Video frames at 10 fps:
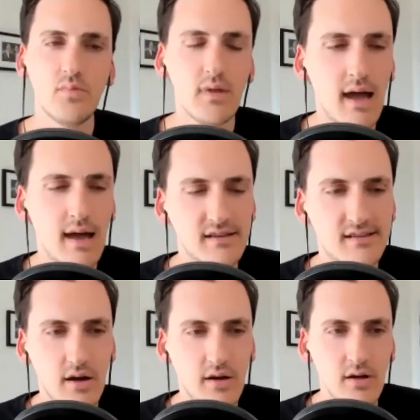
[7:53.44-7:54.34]
And
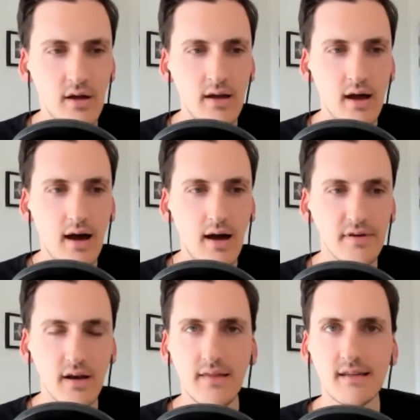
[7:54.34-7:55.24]
so I
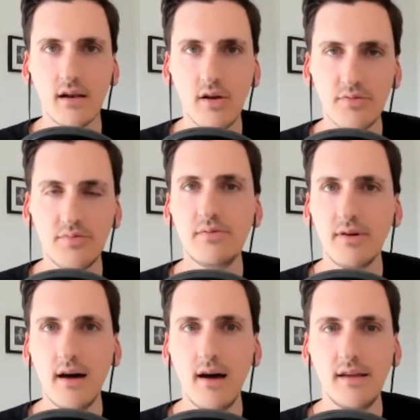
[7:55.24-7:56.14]
feel like there's a lot of people in
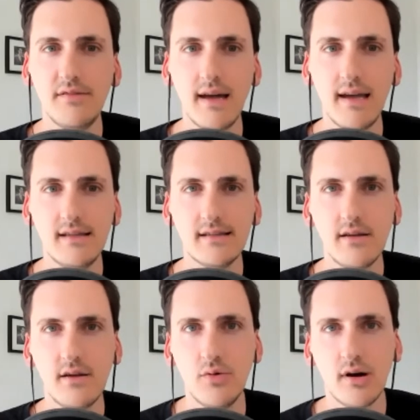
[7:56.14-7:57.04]
the early phase
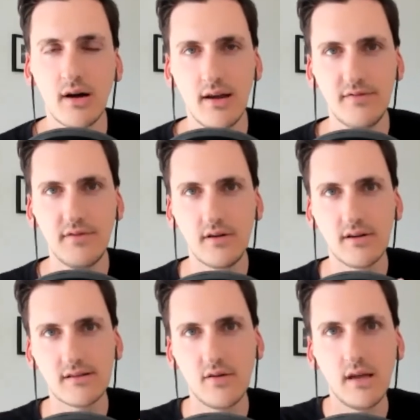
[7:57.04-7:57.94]
who are kind of
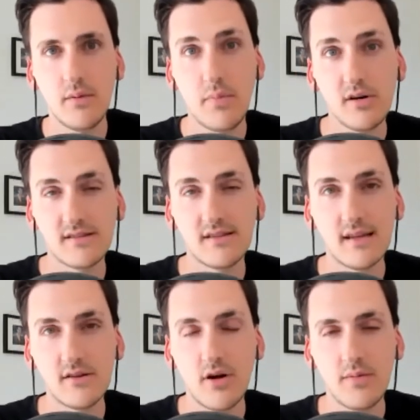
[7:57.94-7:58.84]
focused on the imposter
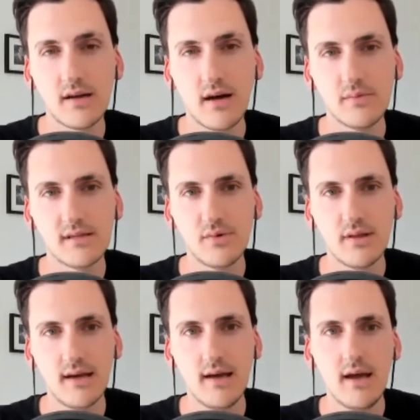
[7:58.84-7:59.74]
syndrome that comes with
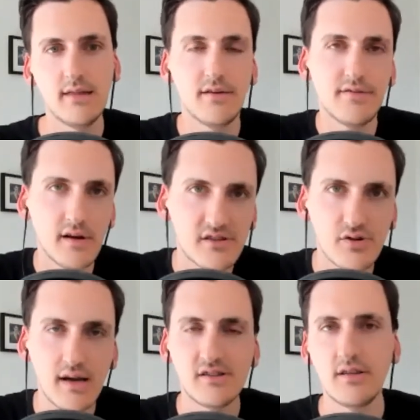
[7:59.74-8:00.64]
it, the
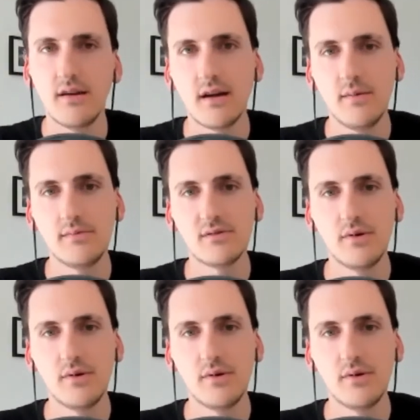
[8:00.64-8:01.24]
frustration that comes with